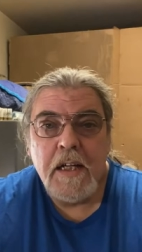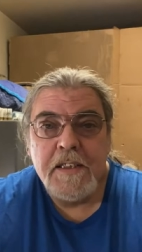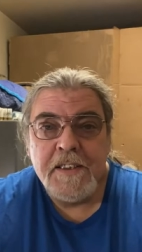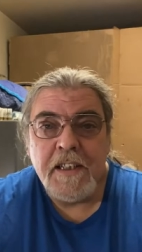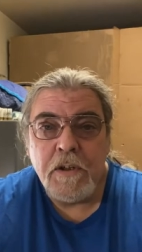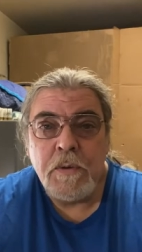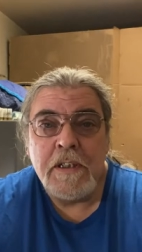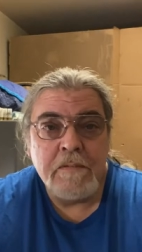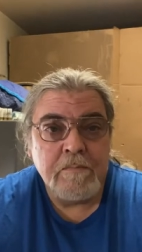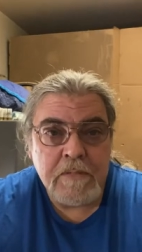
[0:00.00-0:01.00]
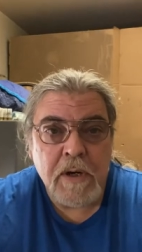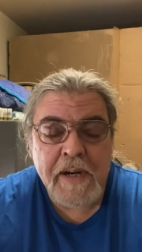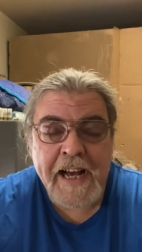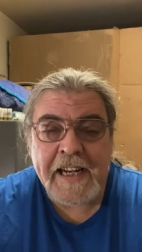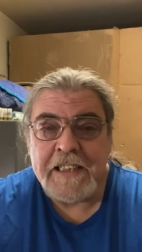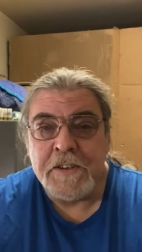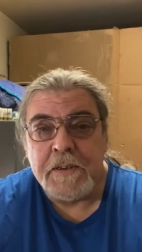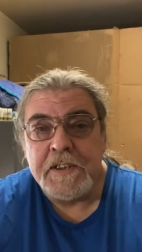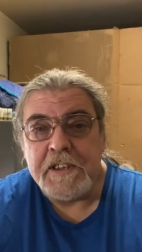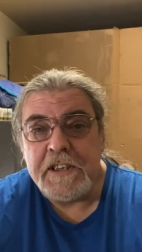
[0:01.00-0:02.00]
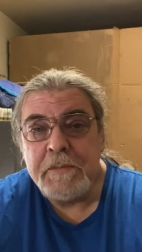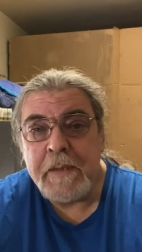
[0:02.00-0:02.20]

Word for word: So, no Kydex holsters,